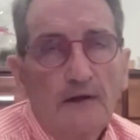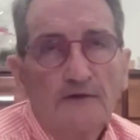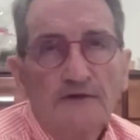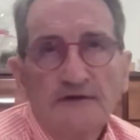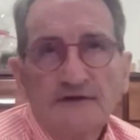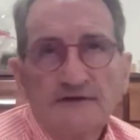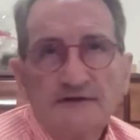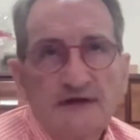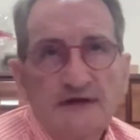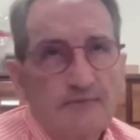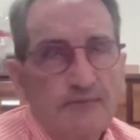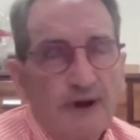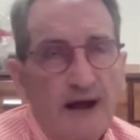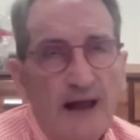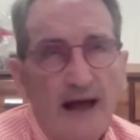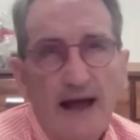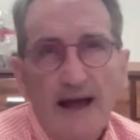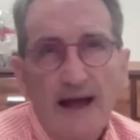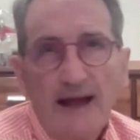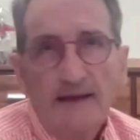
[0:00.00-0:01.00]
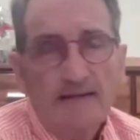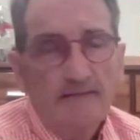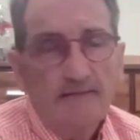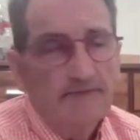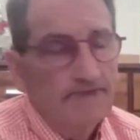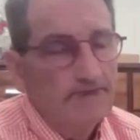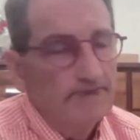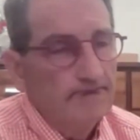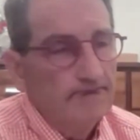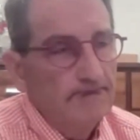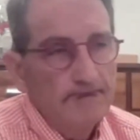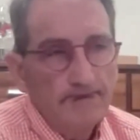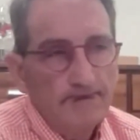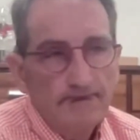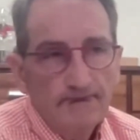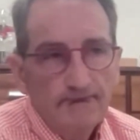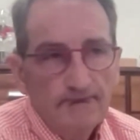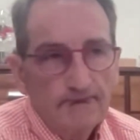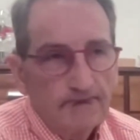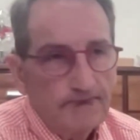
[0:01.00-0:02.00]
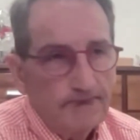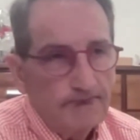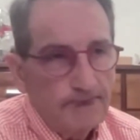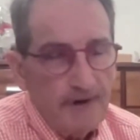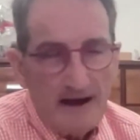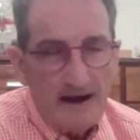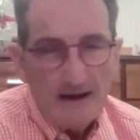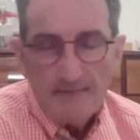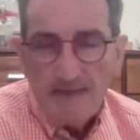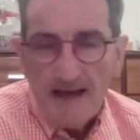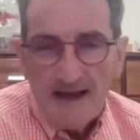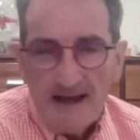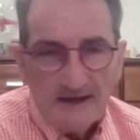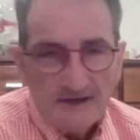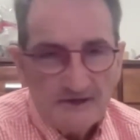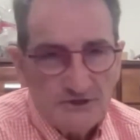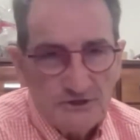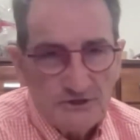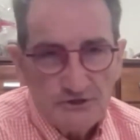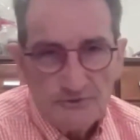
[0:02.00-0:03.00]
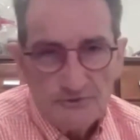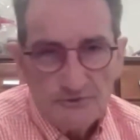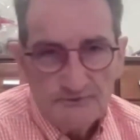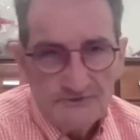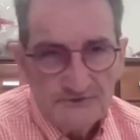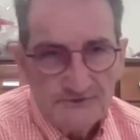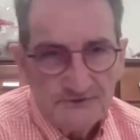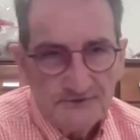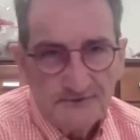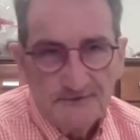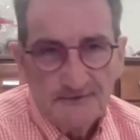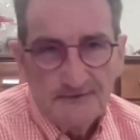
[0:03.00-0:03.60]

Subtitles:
Just in plain pragmatic terms,